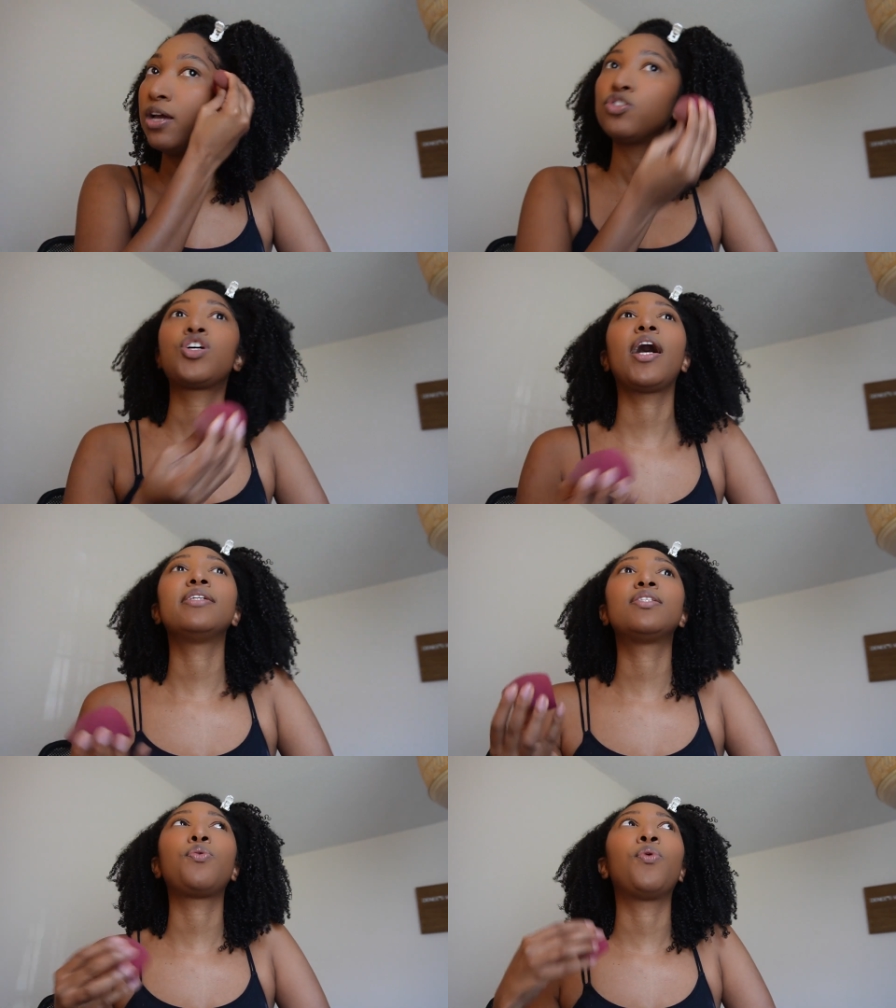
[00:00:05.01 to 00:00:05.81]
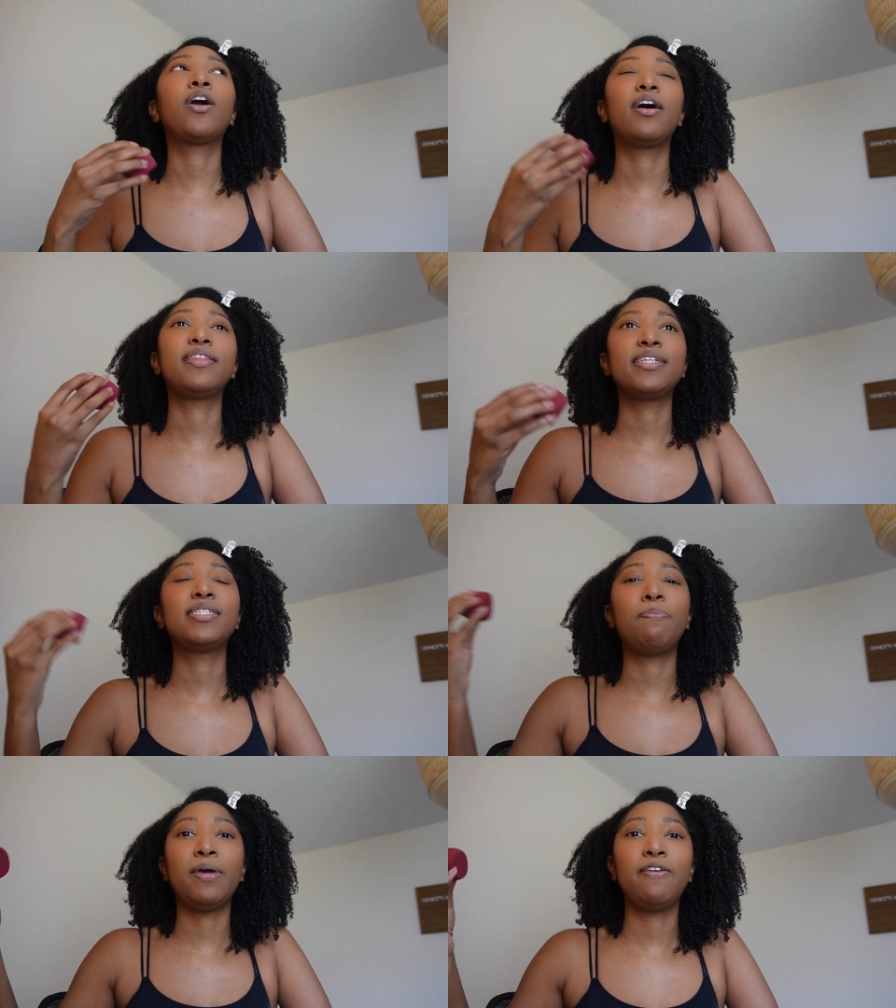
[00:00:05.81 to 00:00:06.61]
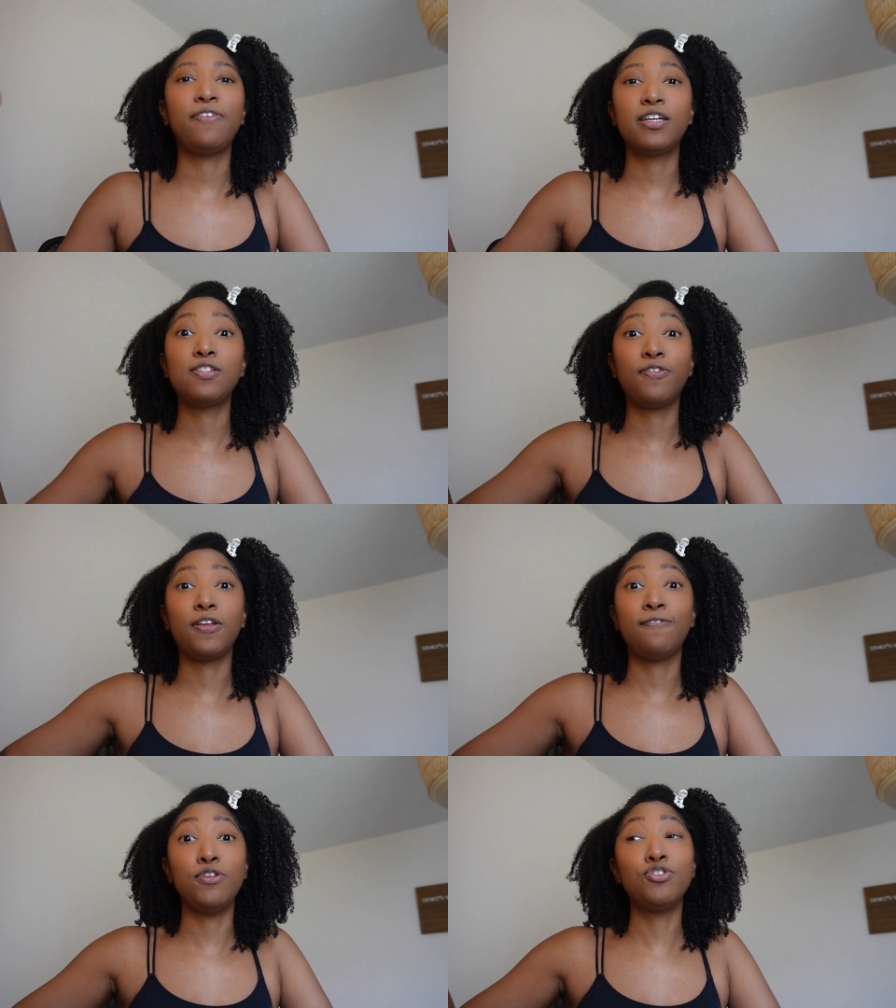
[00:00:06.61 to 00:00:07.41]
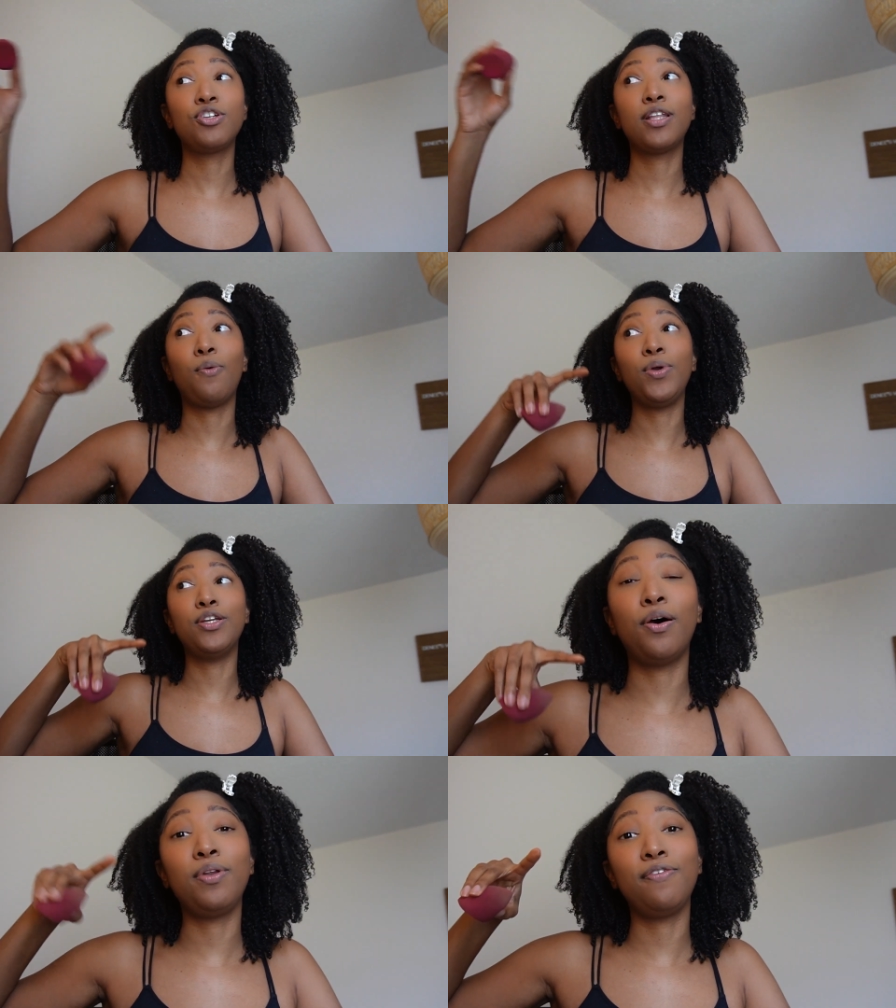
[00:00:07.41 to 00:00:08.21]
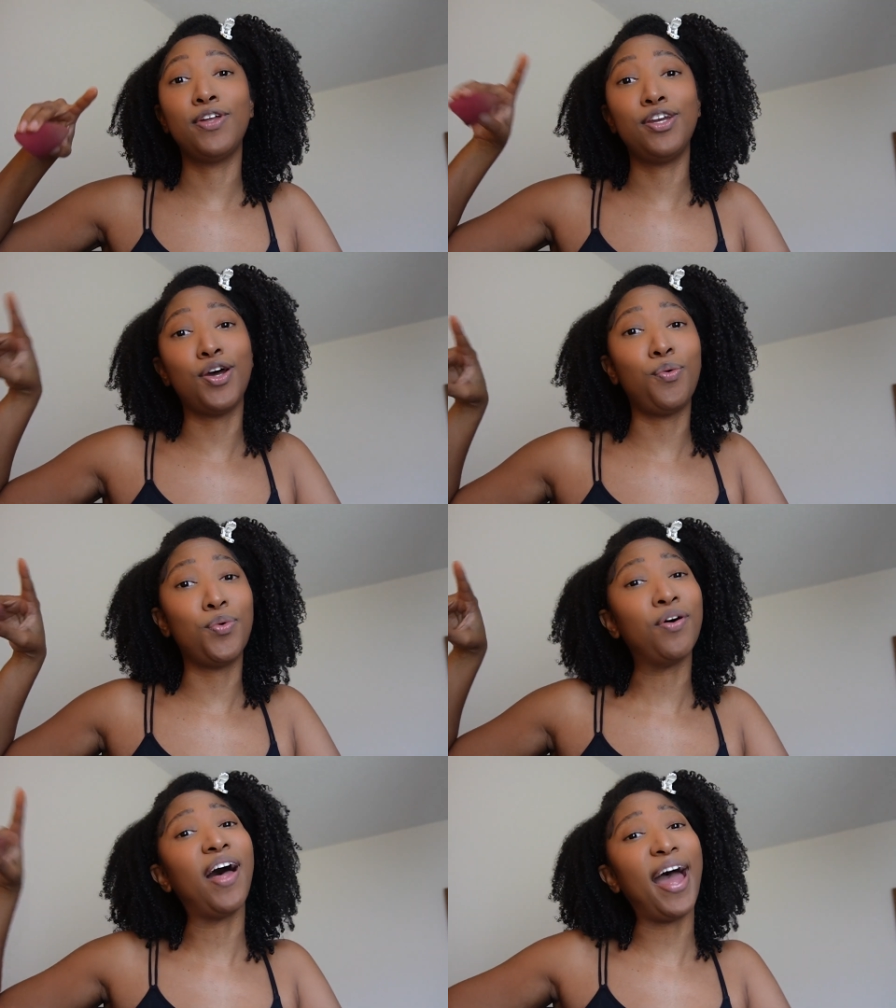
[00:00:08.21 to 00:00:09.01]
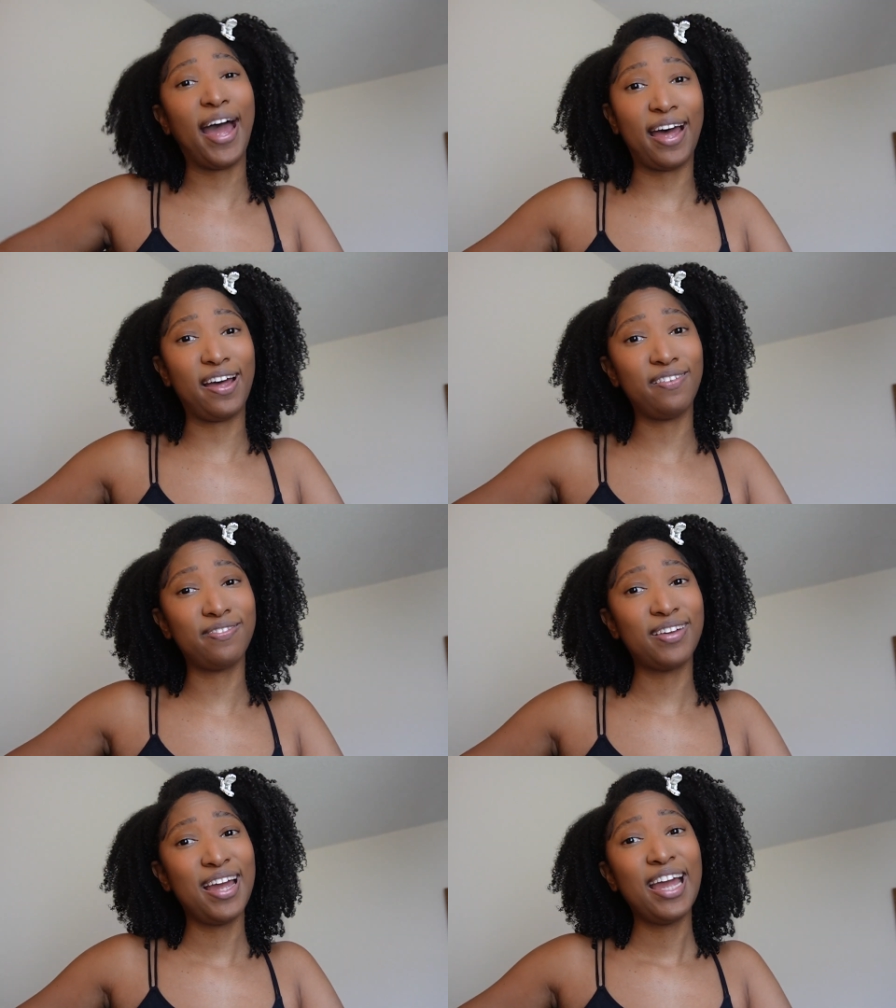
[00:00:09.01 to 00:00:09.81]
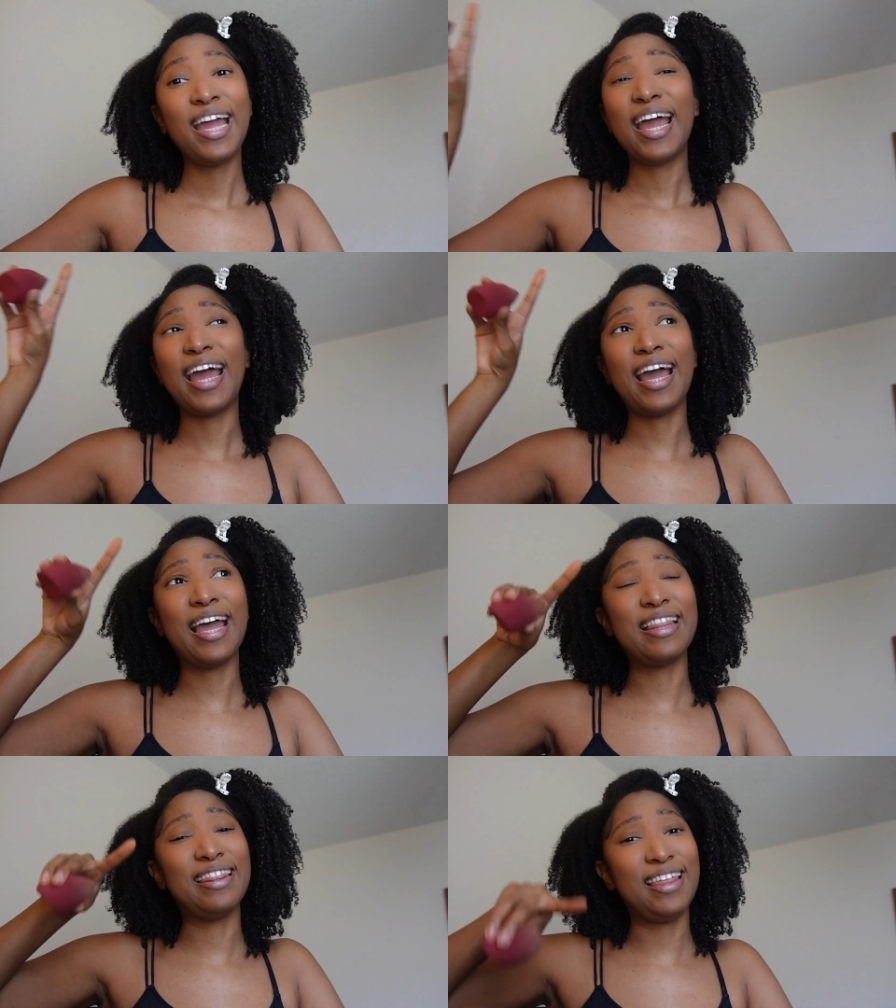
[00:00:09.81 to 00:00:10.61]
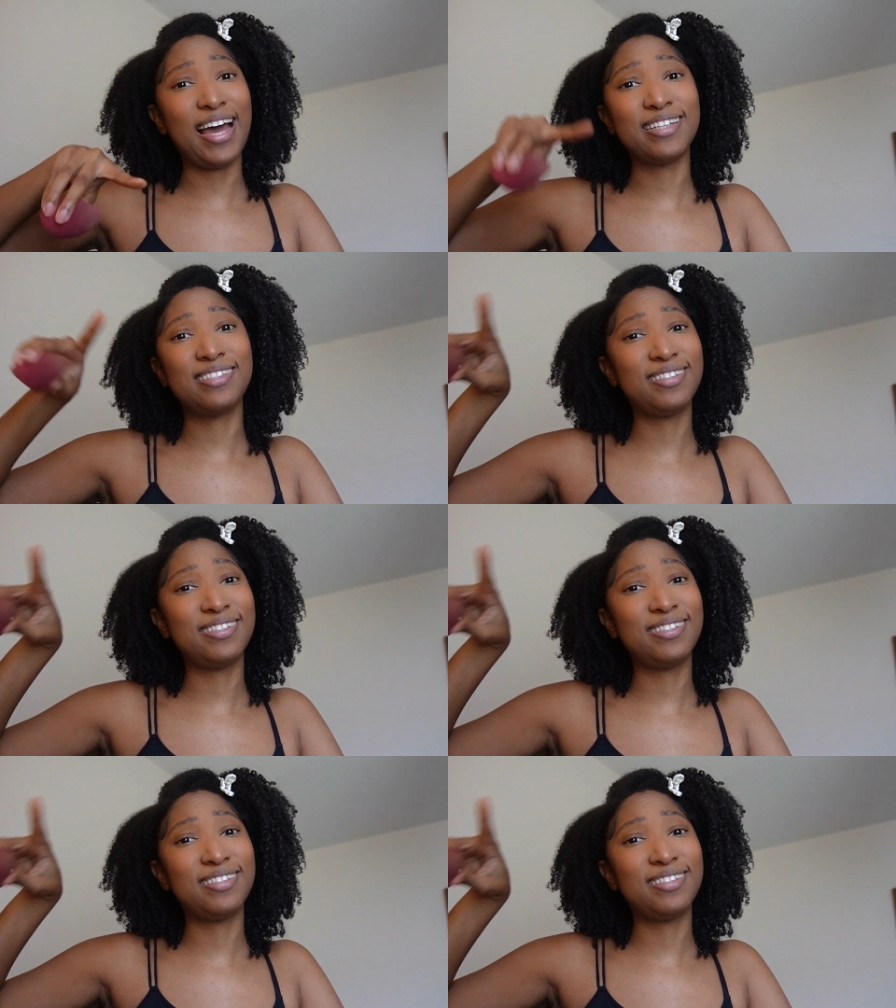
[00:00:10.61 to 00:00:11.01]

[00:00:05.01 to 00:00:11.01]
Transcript: trying to work on things to benefit us for the future that we don't even know we'll have. And that's